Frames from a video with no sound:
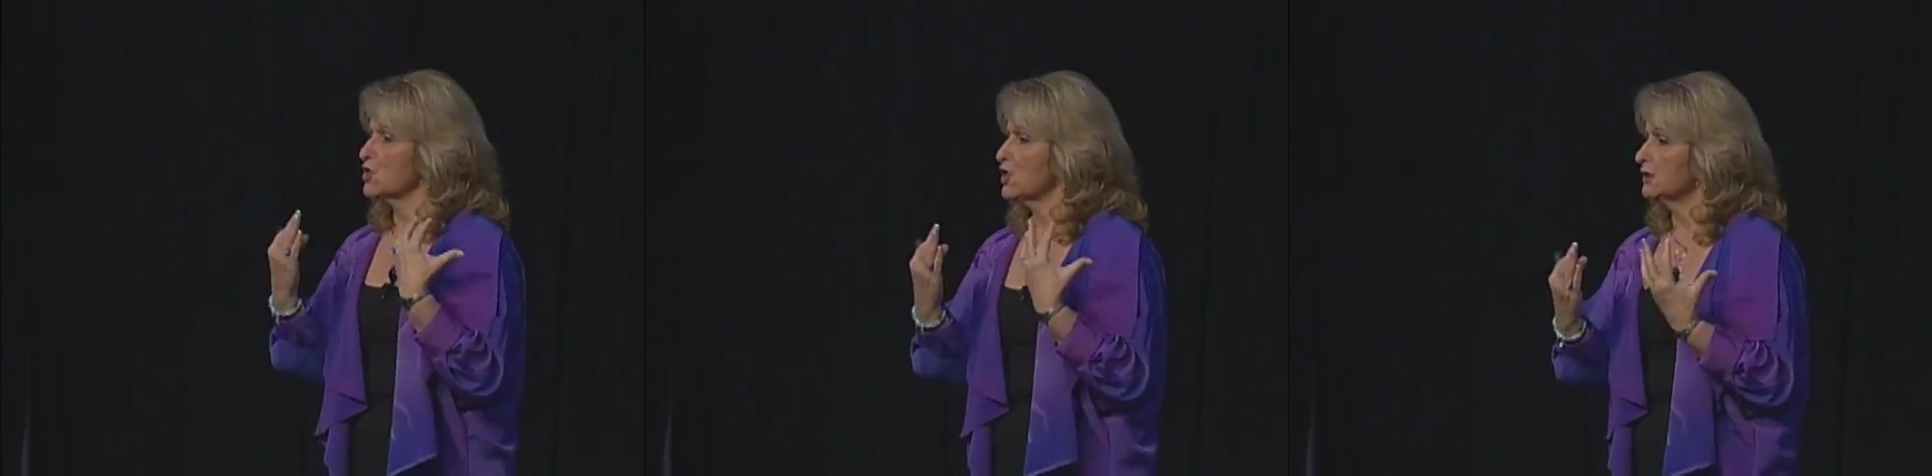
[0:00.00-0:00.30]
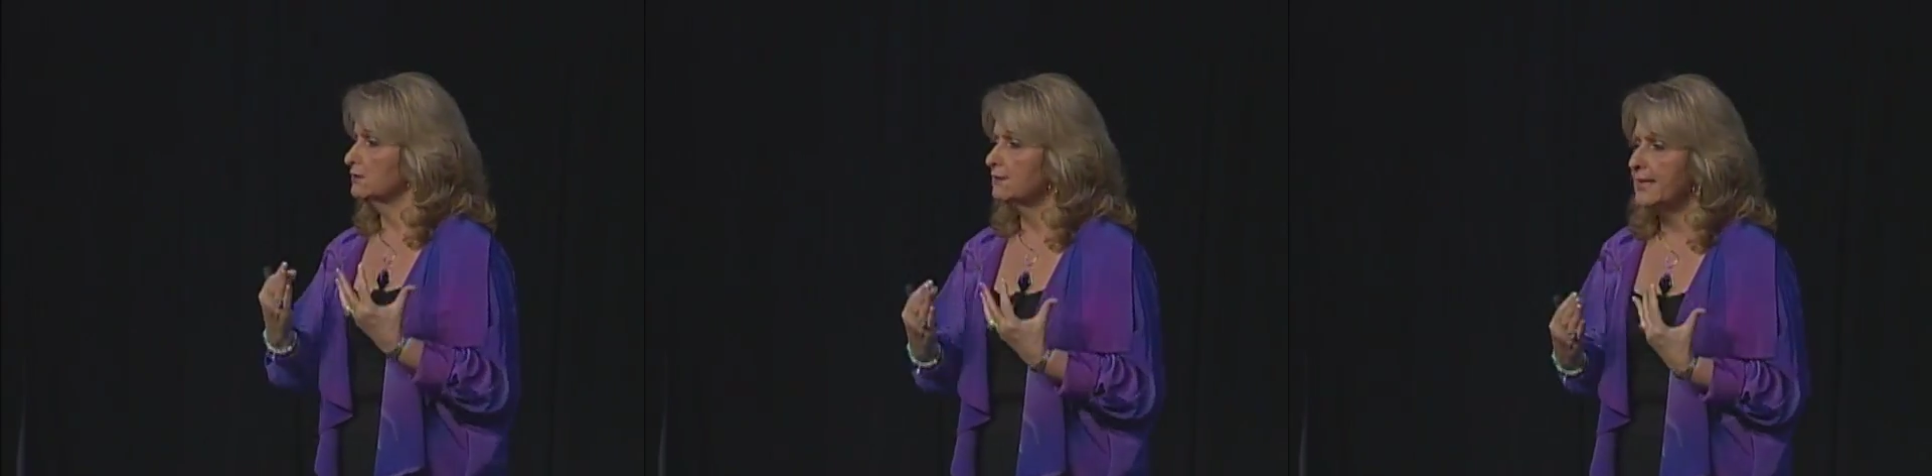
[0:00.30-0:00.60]
the
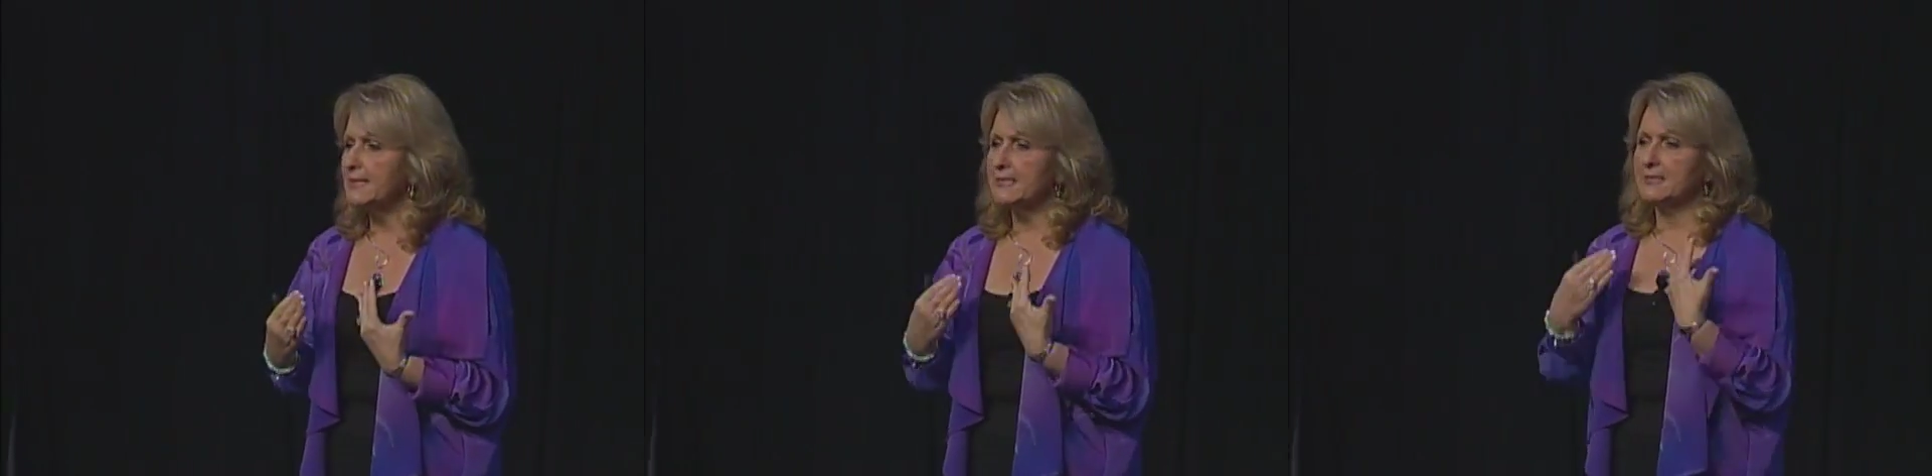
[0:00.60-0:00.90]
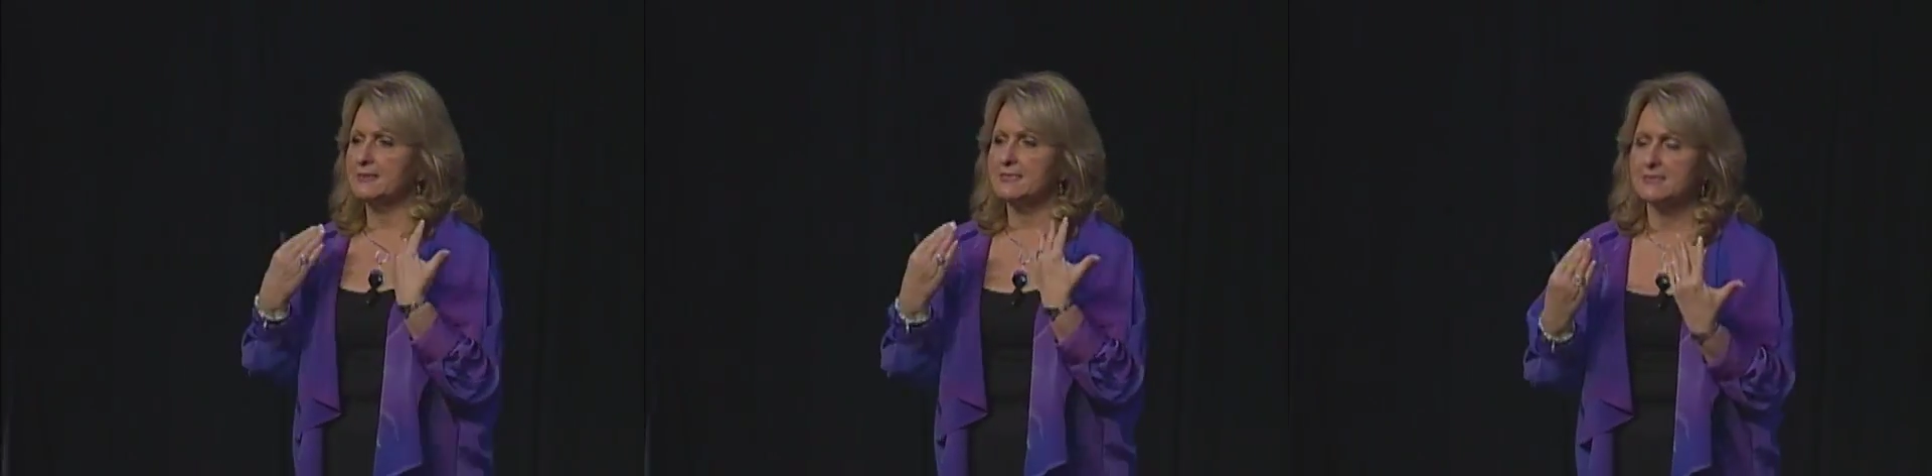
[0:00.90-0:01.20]

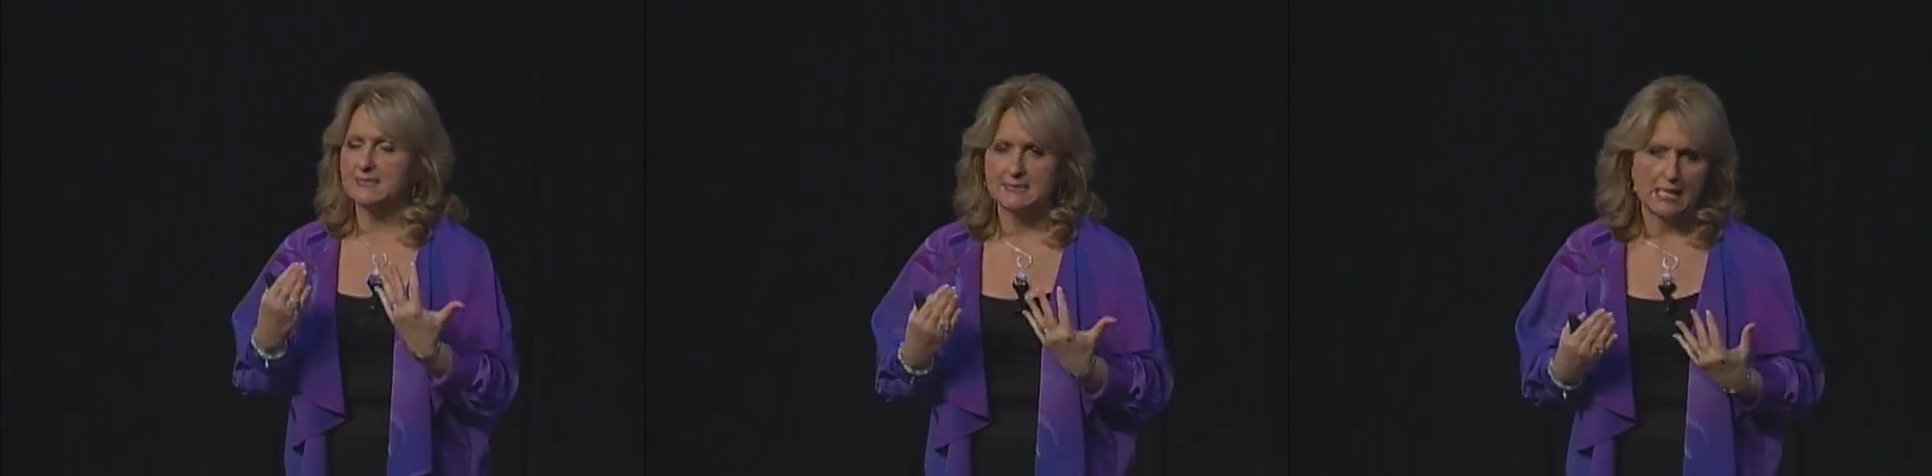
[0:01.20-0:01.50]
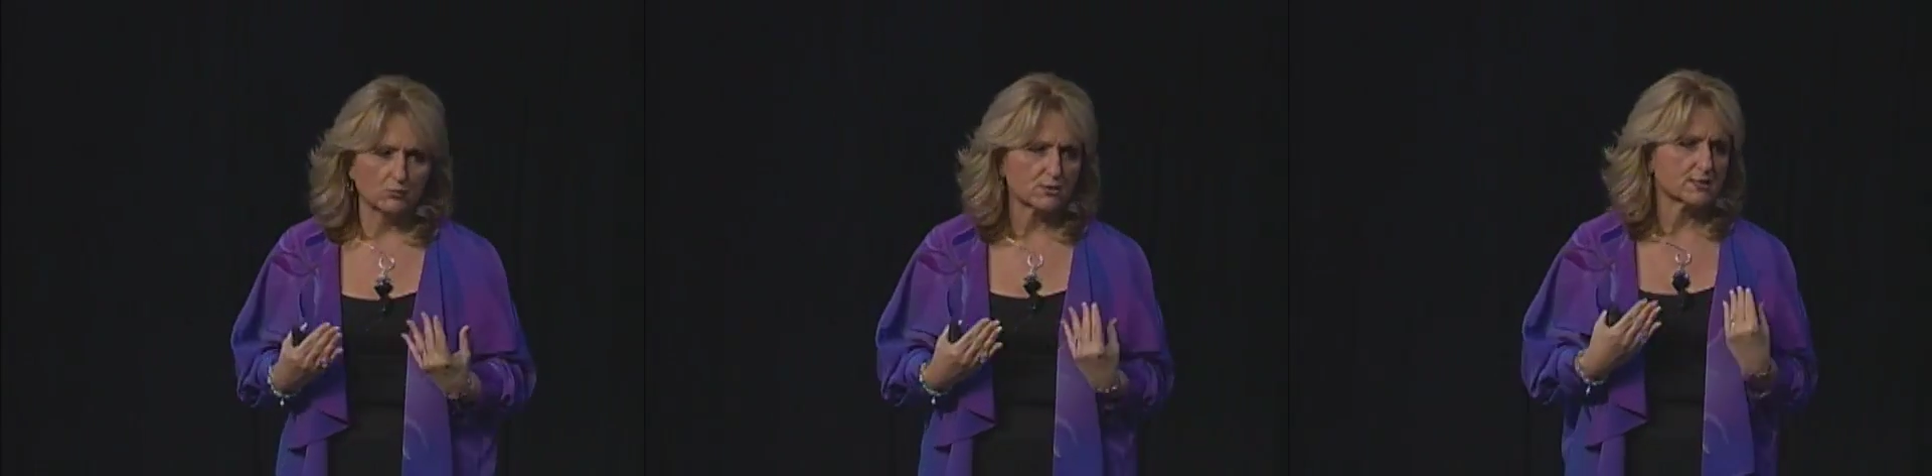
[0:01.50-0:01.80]
lighting, the
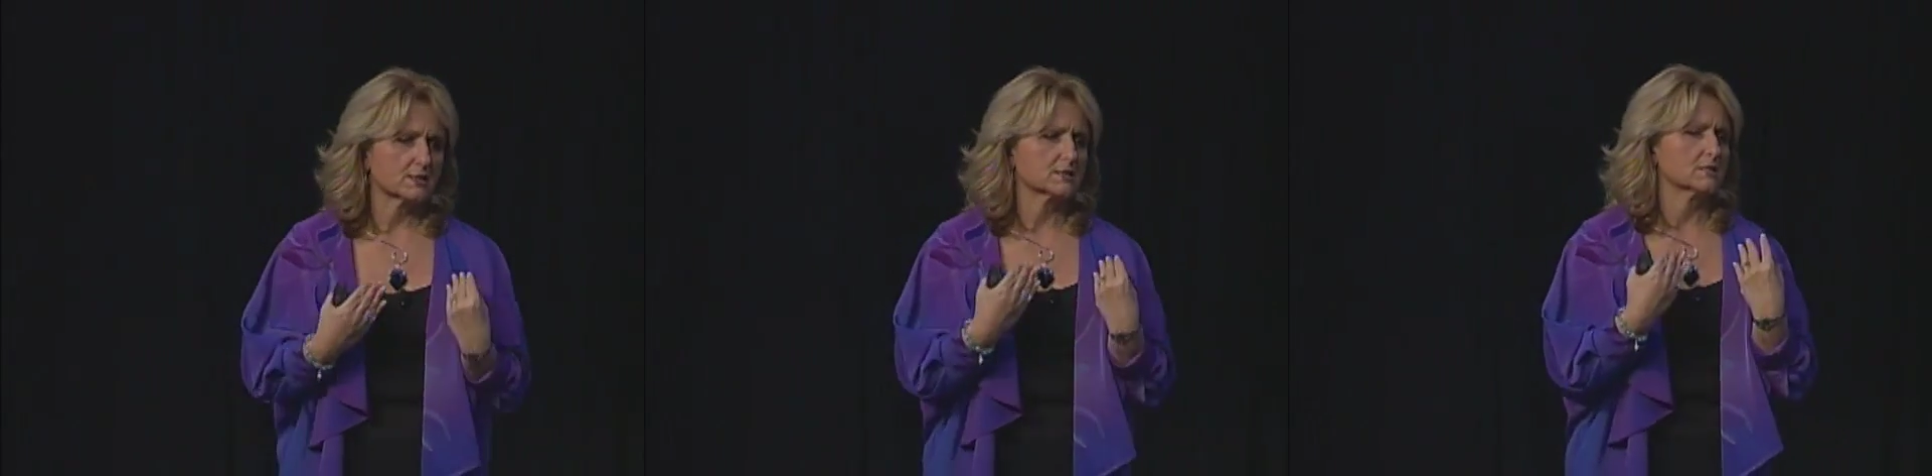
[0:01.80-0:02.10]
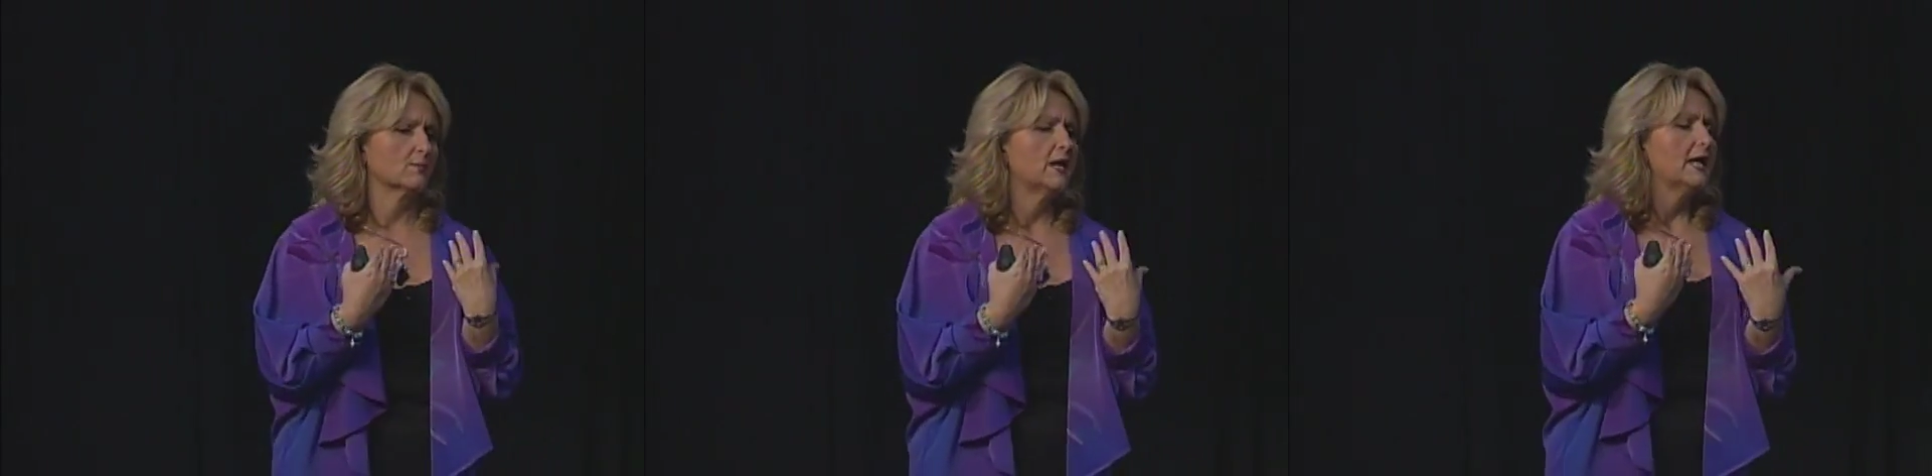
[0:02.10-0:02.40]
sound
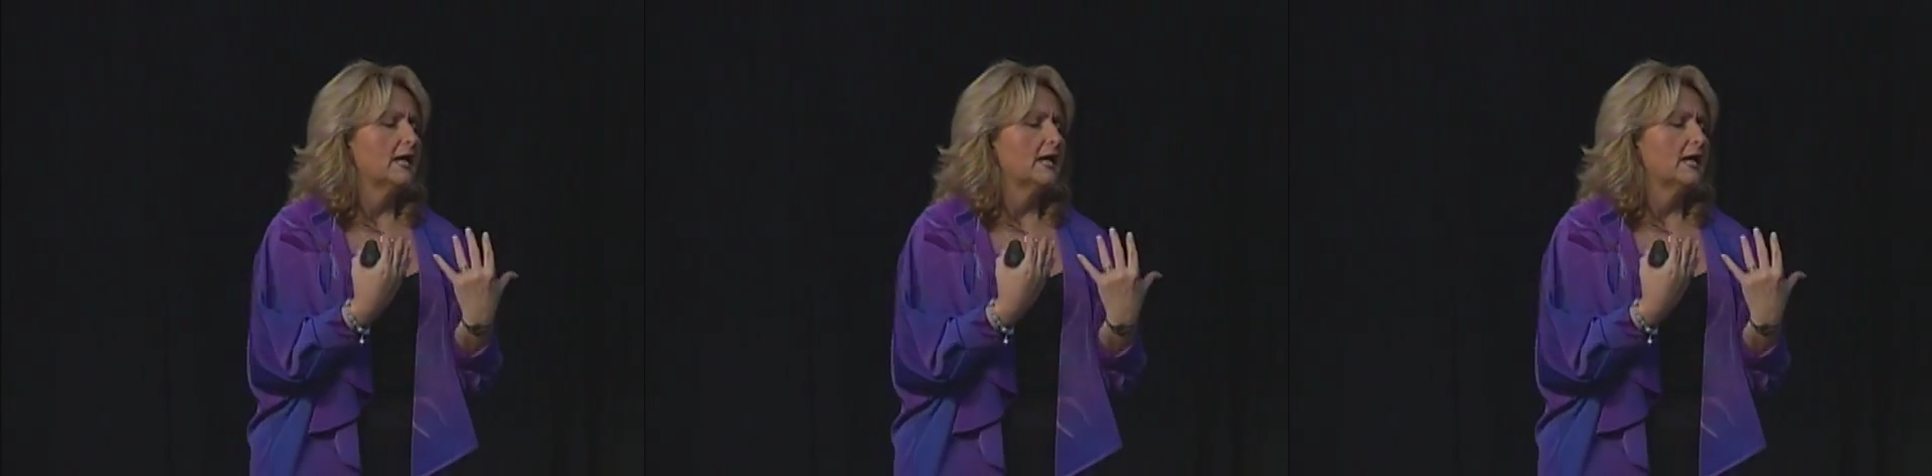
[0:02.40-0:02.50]
system,